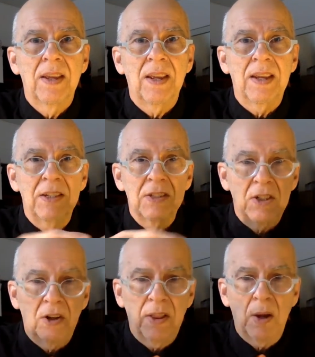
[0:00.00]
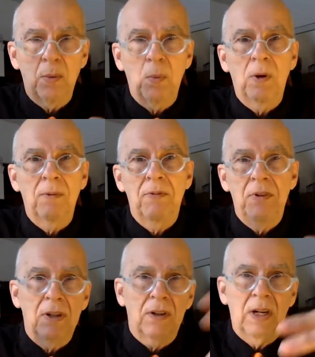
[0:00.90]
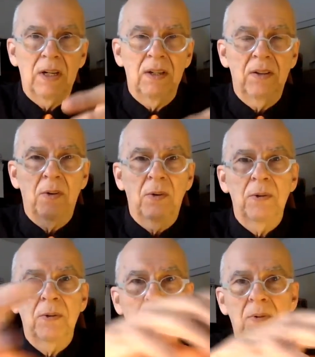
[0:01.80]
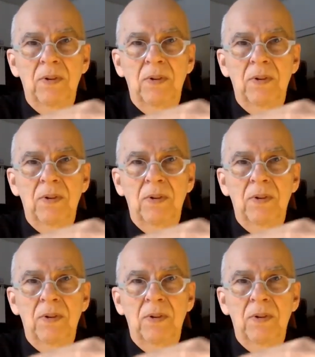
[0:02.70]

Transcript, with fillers: and you see all that word fear right in the whole